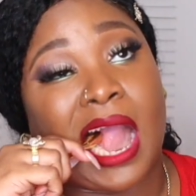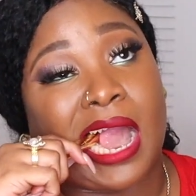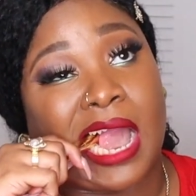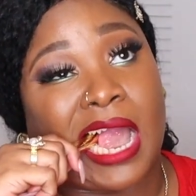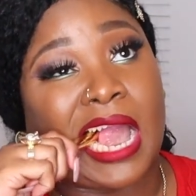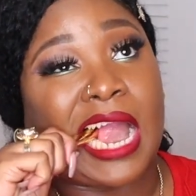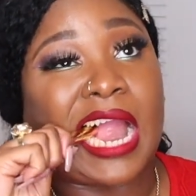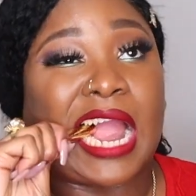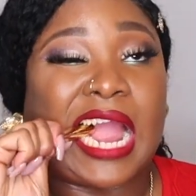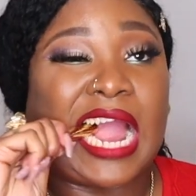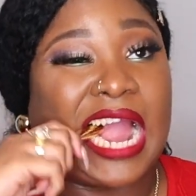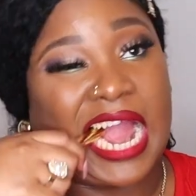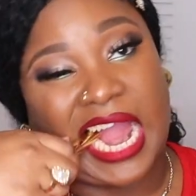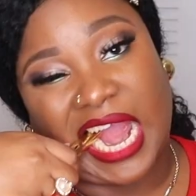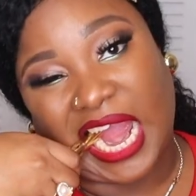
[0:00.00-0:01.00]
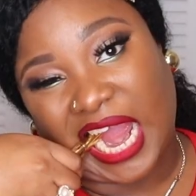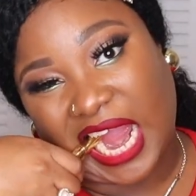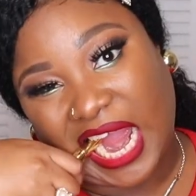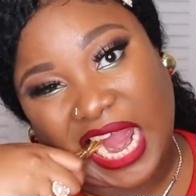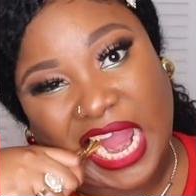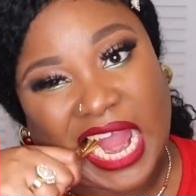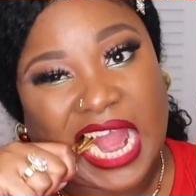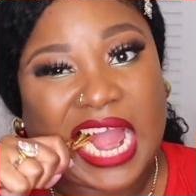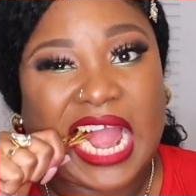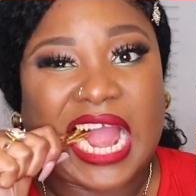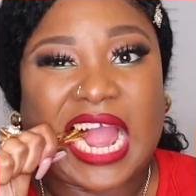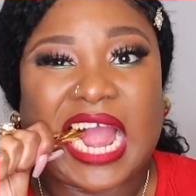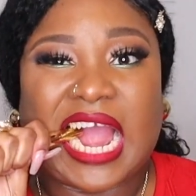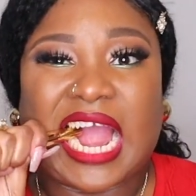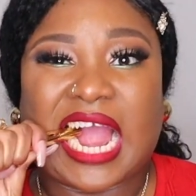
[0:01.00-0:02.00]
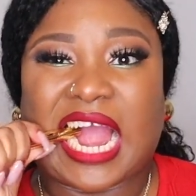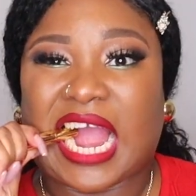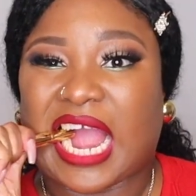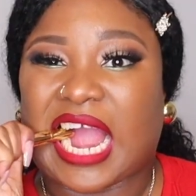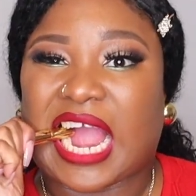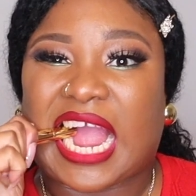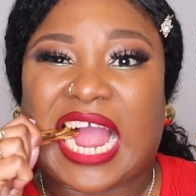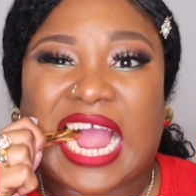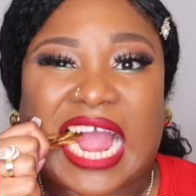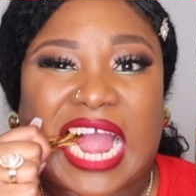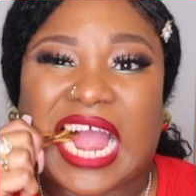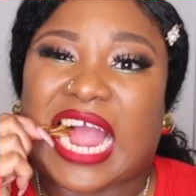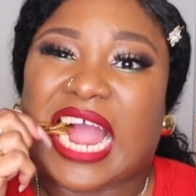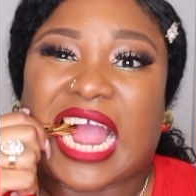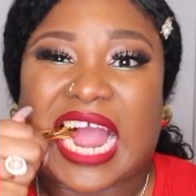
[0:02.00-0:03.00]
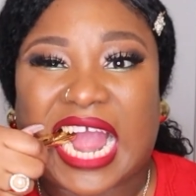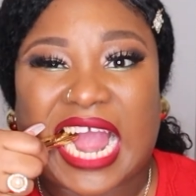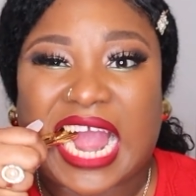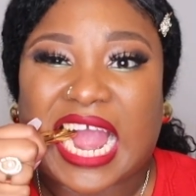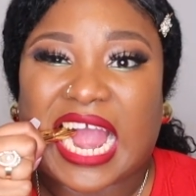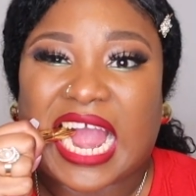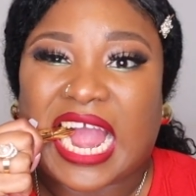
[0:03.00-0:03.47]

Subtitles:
(silence)